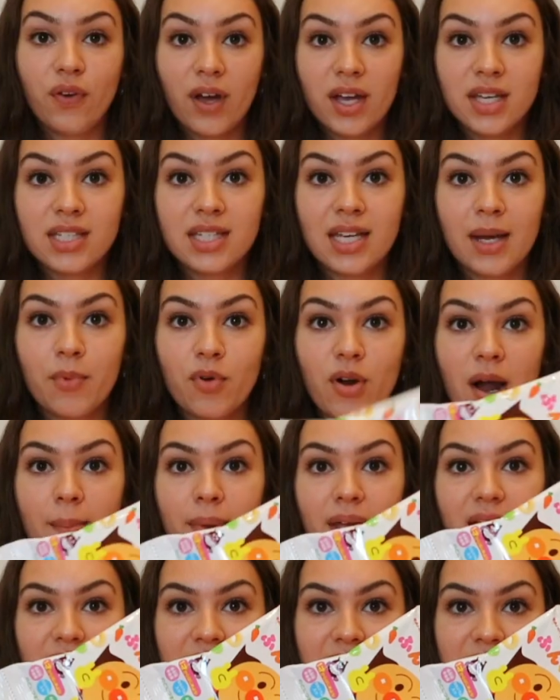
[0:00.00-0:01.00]
first thing I'm
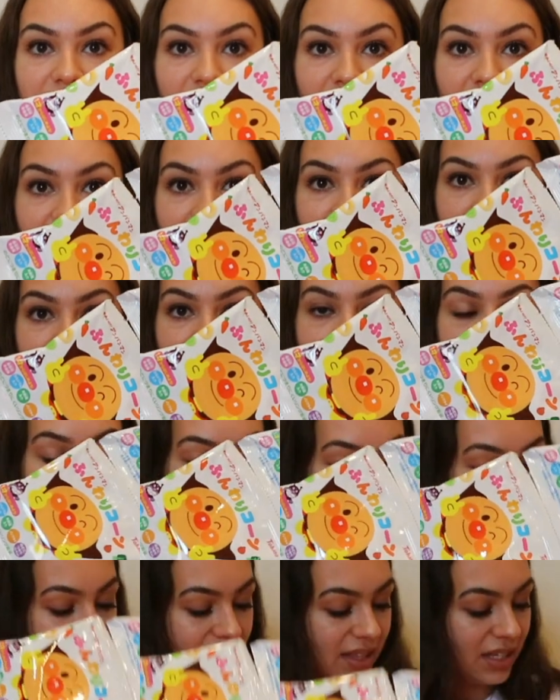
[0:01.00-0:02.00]
grabbing is this.
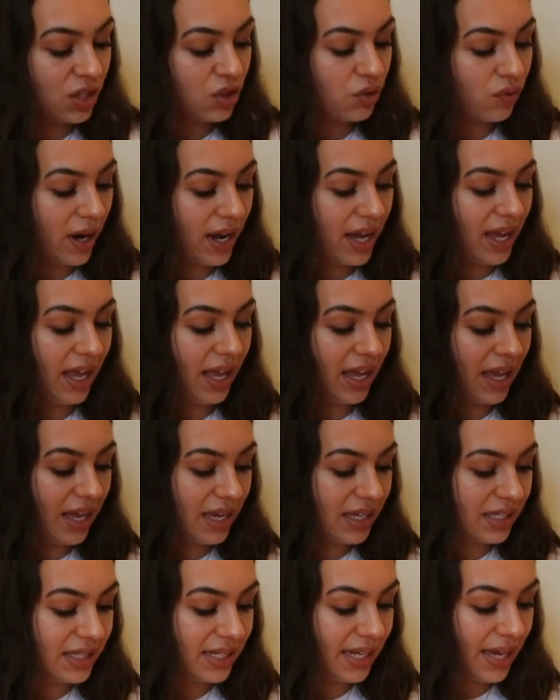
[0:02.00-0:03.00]
And this right here
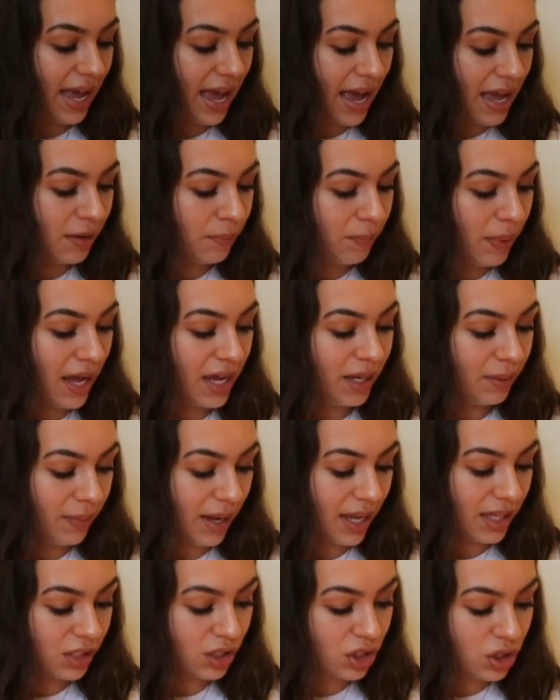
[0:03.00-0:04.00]
is the
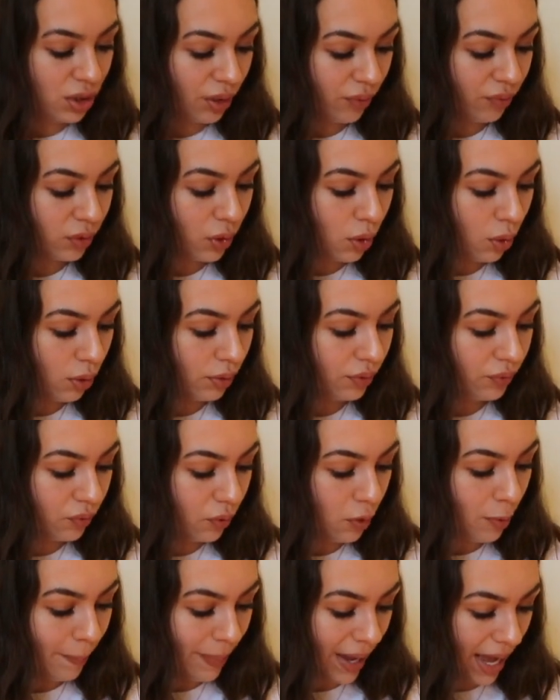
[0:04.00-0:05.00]
Anpanman soft corn
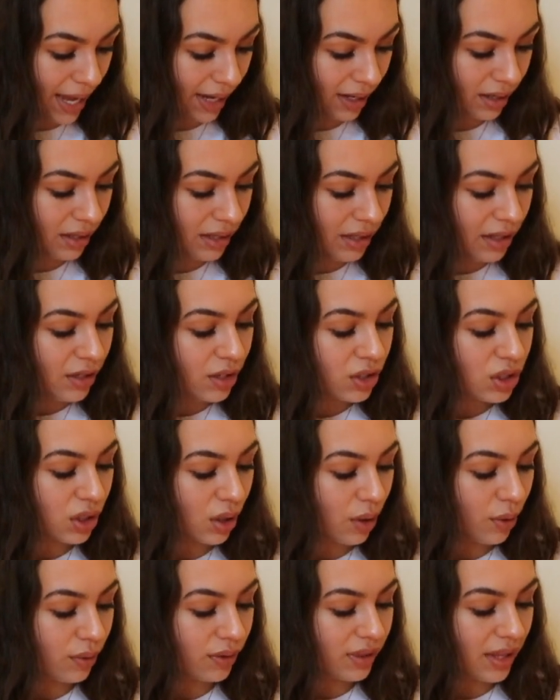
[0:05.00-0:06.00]
4-pack.
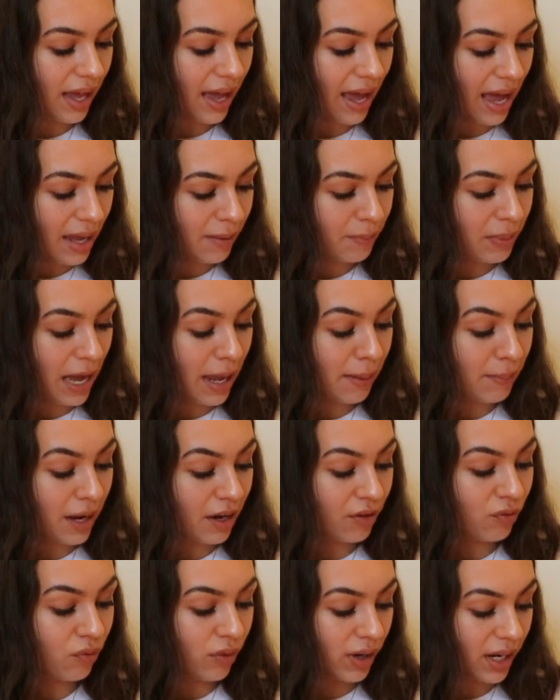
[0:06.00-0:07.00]
So they're
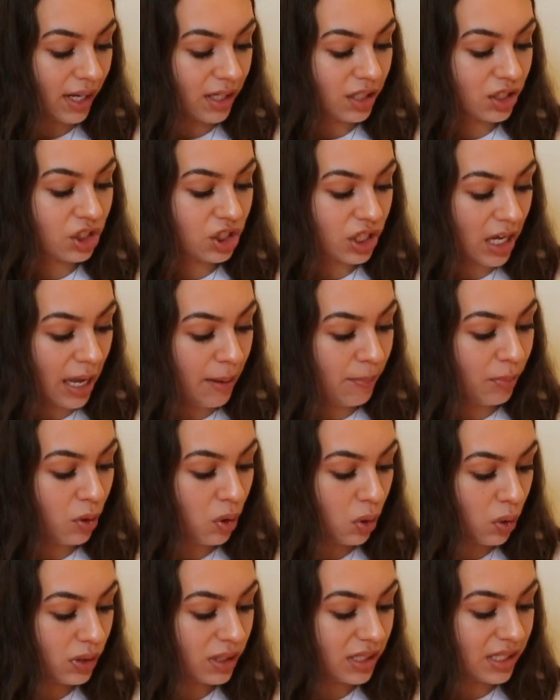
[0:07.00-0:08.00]
Anpanman ring shaped
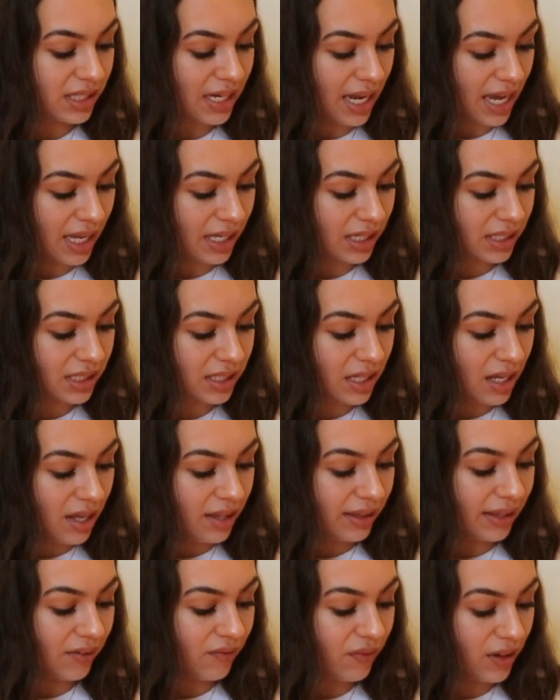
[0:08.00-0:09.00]
corn snacks.
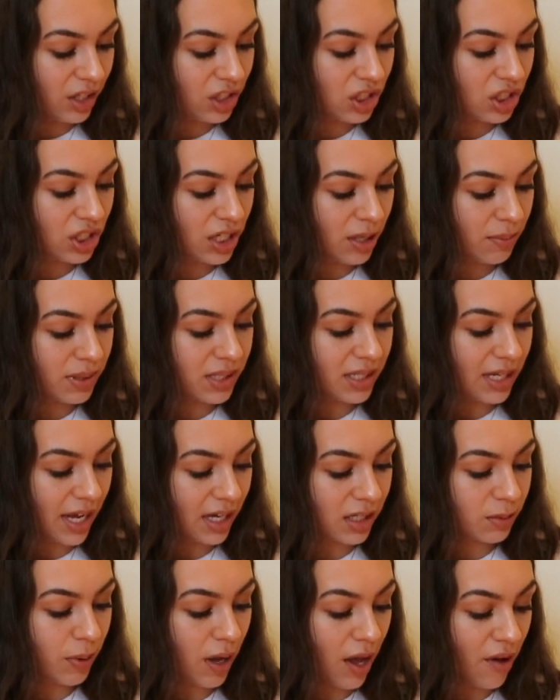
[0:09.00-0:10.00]
They're veggie chip
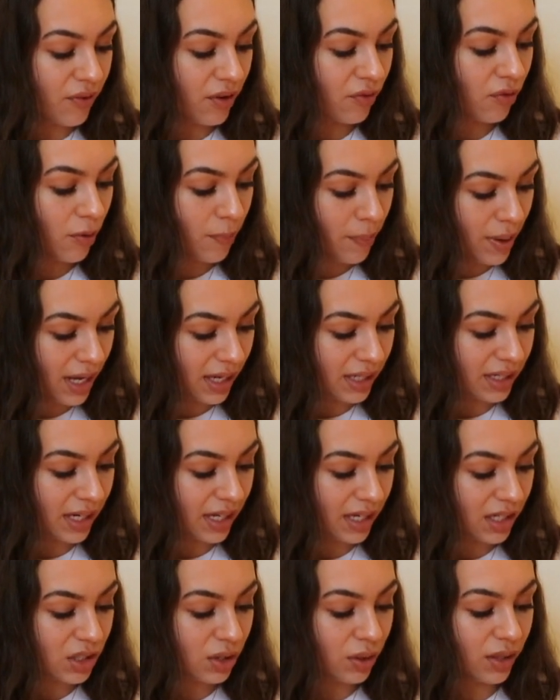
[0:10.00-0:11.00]
snacks, perfect for a
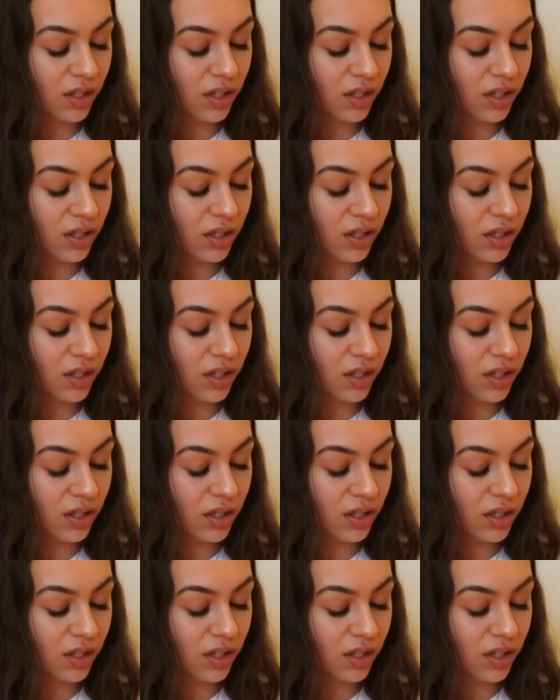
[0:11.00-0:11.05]
picnic. So